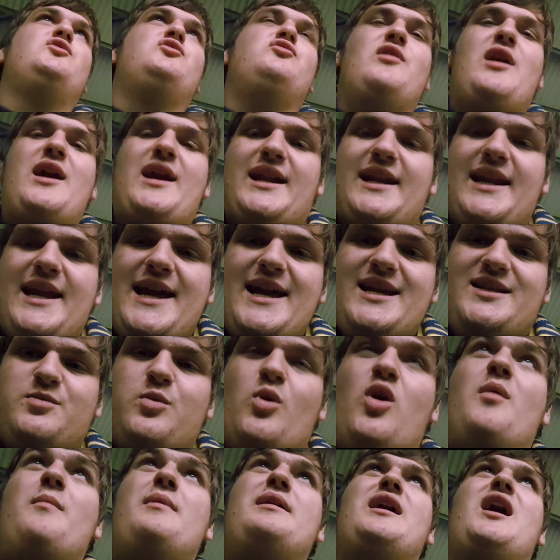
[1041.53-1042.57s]
Greg Leigh's
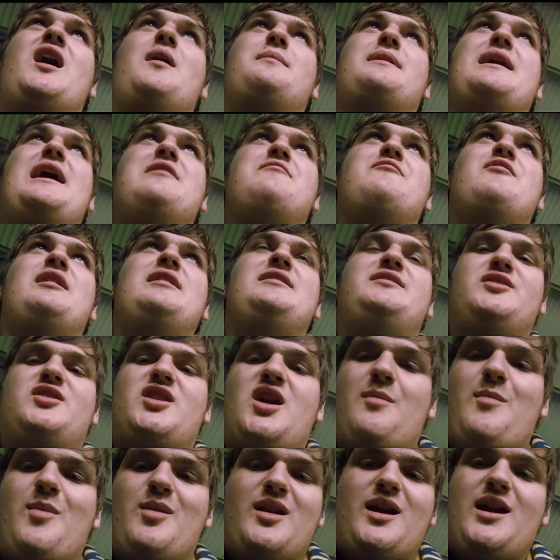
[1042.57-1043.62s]
warming up, getting ready to
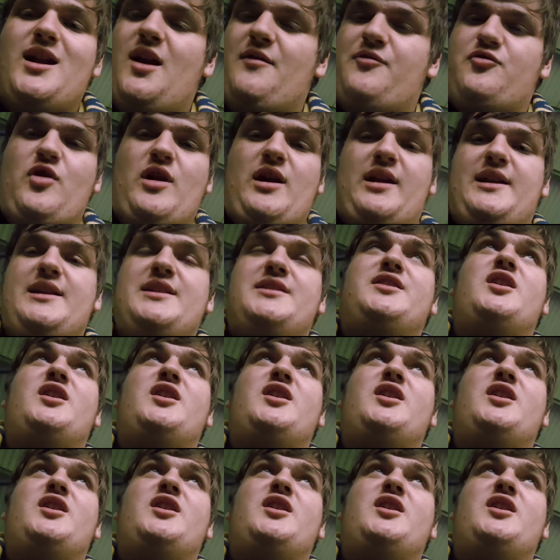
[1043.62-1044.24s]
come on. I love Greg Leigh